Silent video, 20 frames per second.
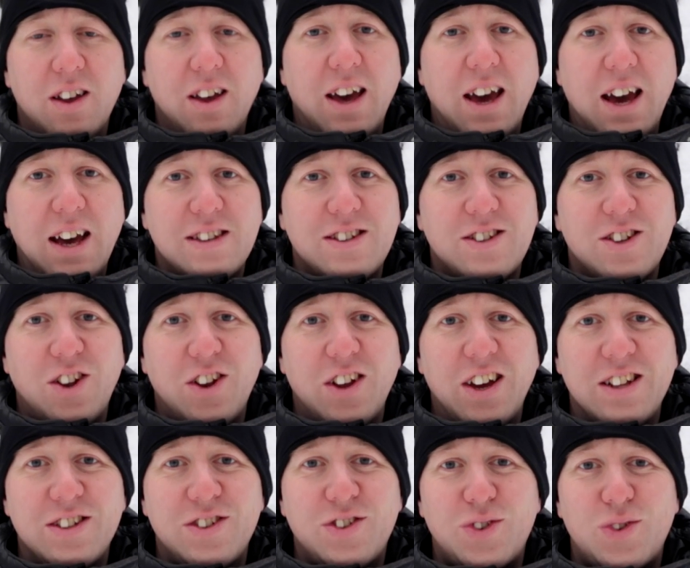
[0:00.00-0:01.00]
hassle
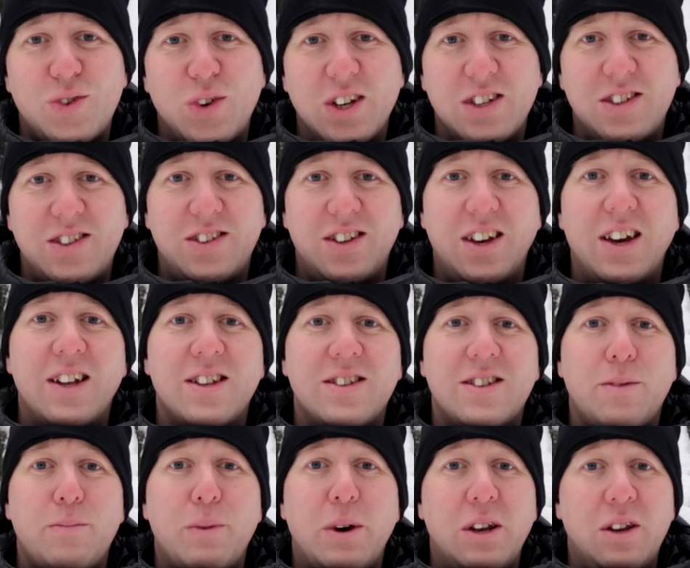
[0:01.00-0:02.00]
and stress and
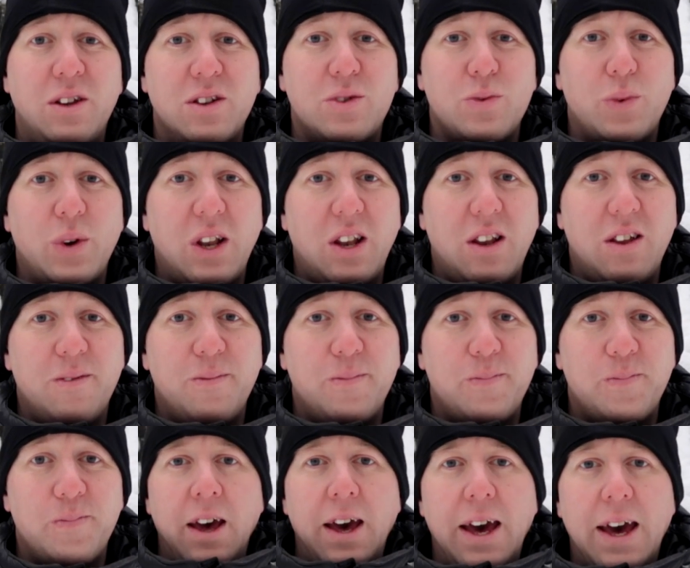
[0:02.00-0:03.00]
some money as well.
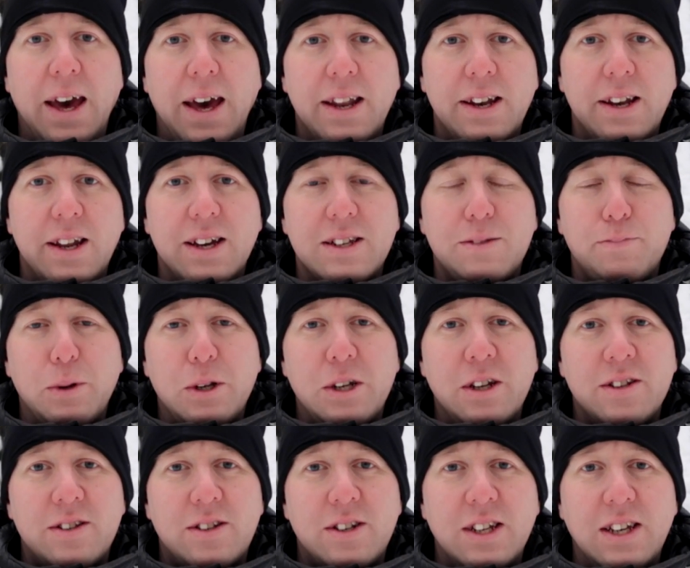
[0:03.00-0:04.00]
And last but
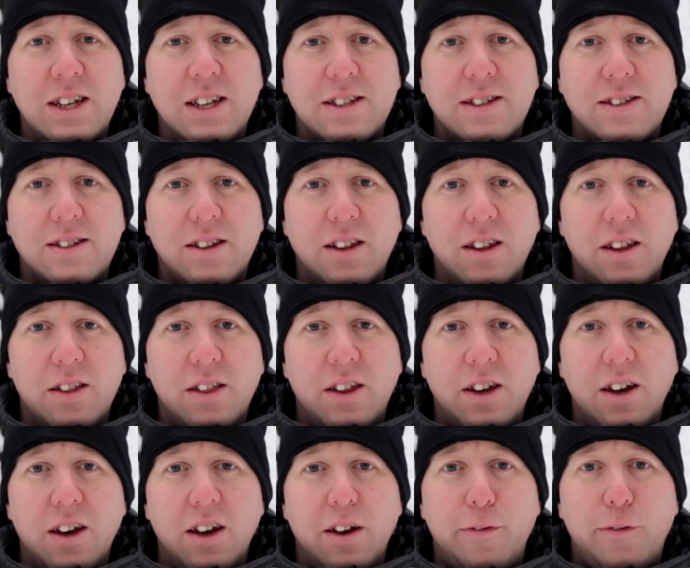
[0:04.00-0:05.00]
not least,
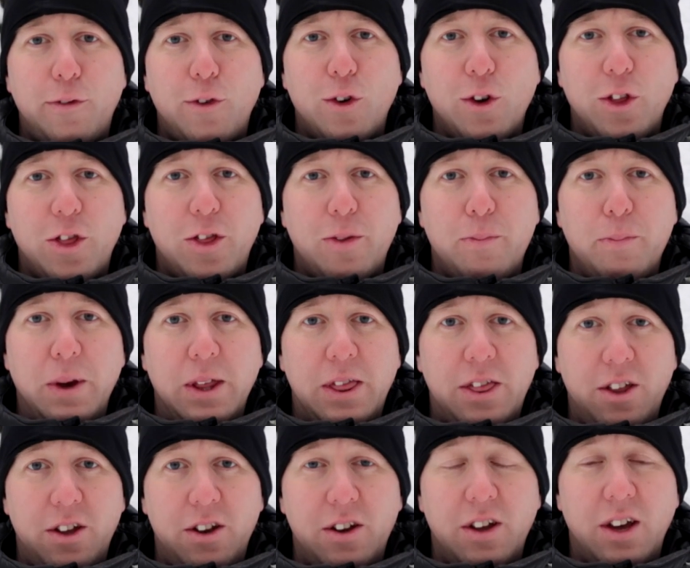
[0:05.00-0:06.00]
the fourth
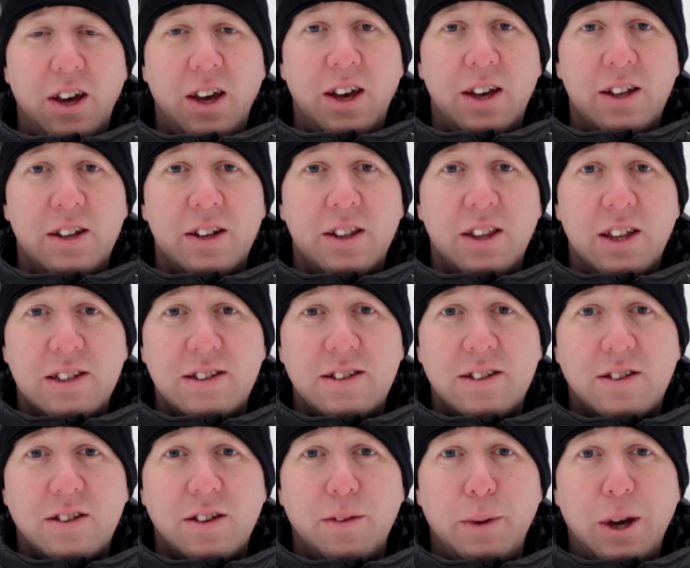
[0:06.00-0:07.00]
method, and this
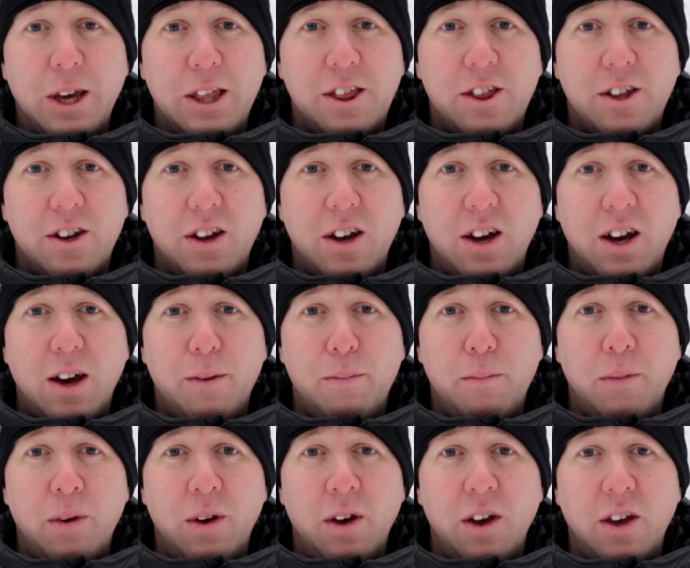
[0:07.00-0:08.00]
is the method
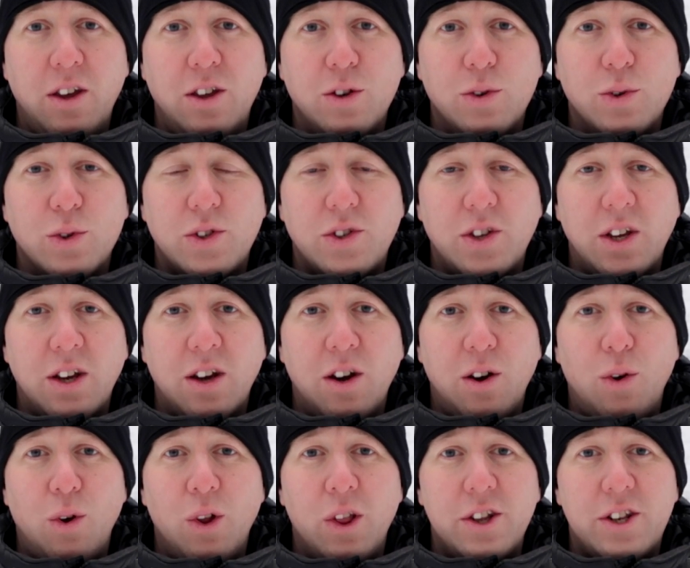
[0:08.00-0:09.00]
I'm using
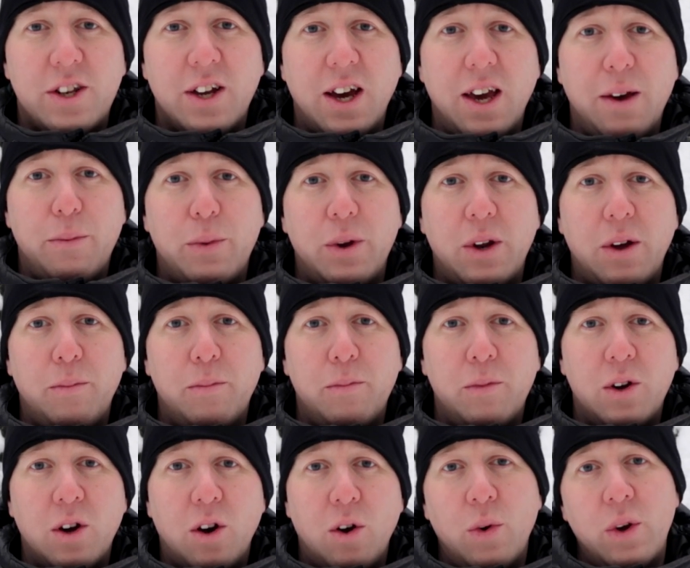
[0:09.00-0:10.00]
all the time when
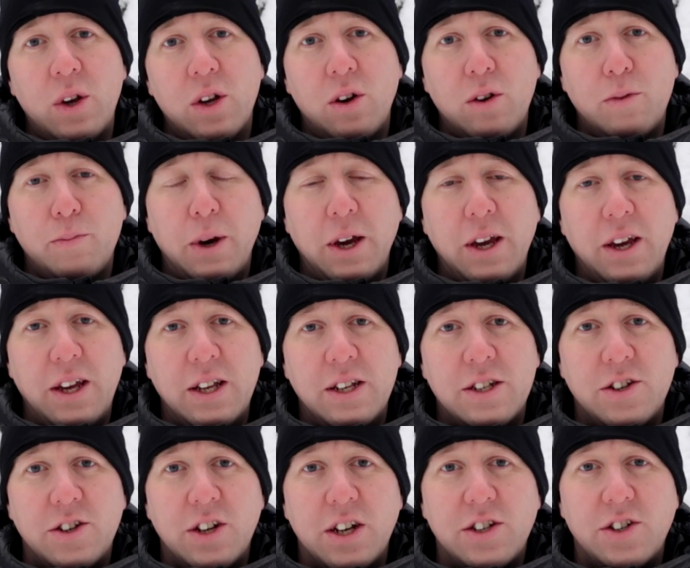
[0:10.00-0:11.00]
I'm going on my
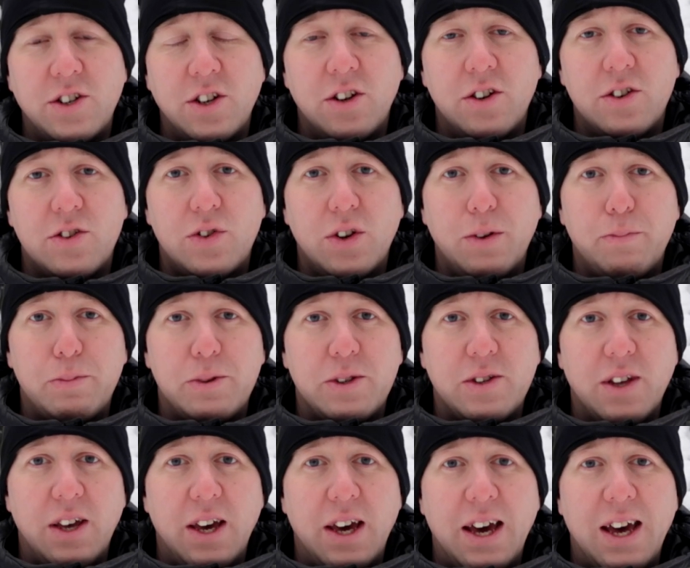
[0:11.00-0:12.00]
international
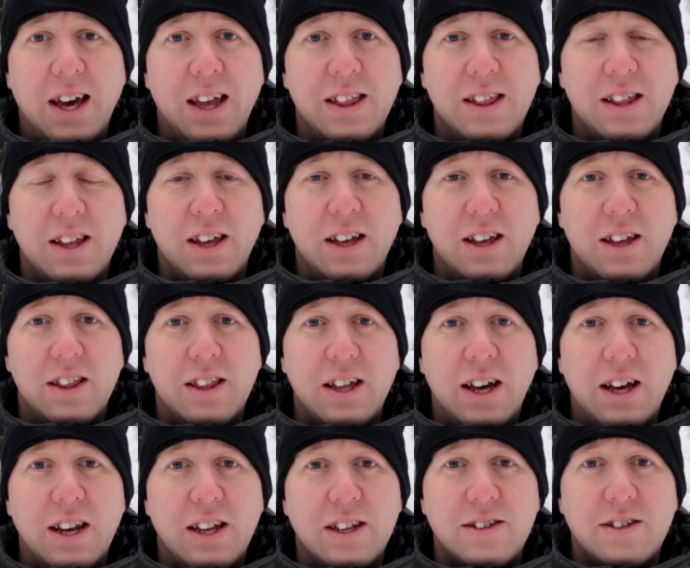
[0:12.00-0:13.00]
trips, and
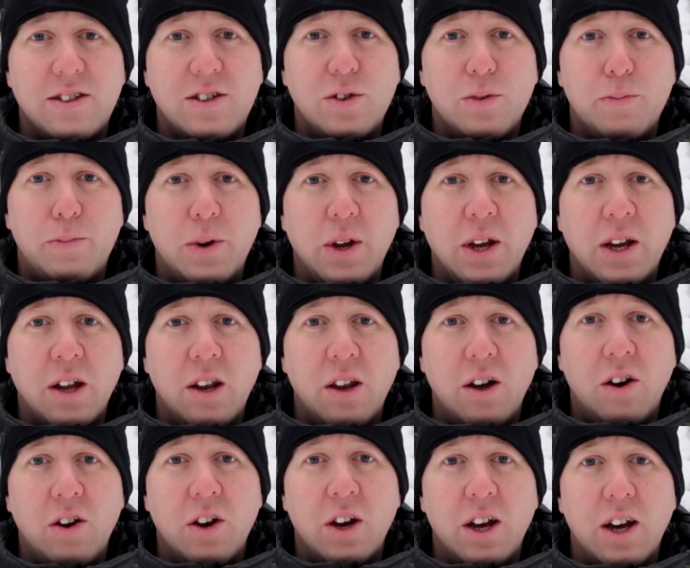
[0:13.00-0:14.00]
that is to bring
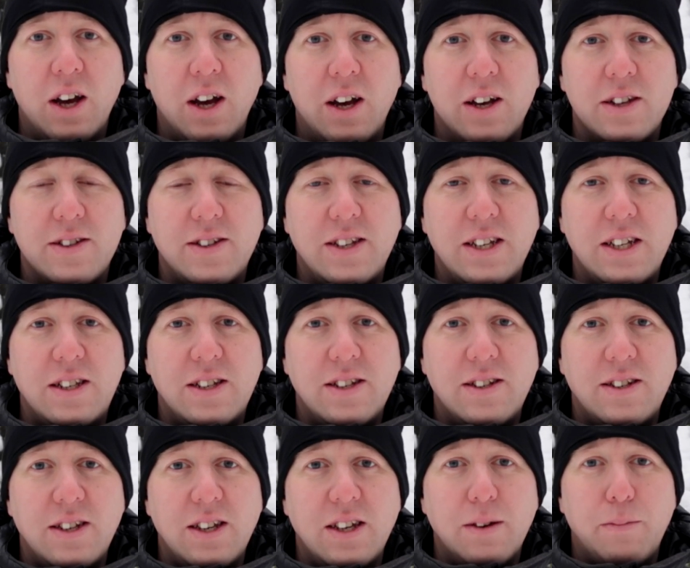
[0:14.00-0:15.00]
along a
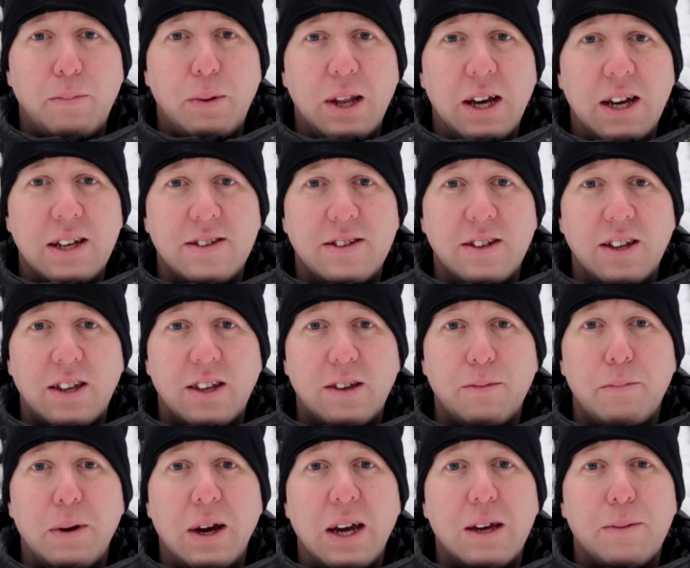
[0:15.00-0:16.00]
CTC plastic
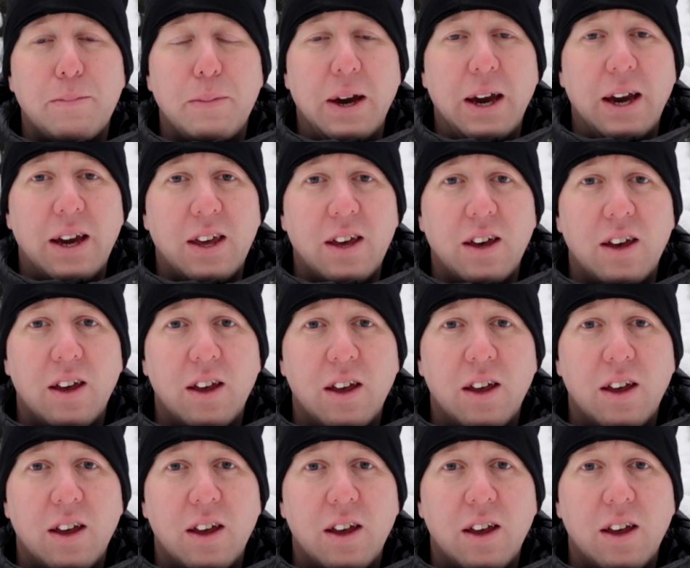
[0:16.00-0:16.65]
bike bag.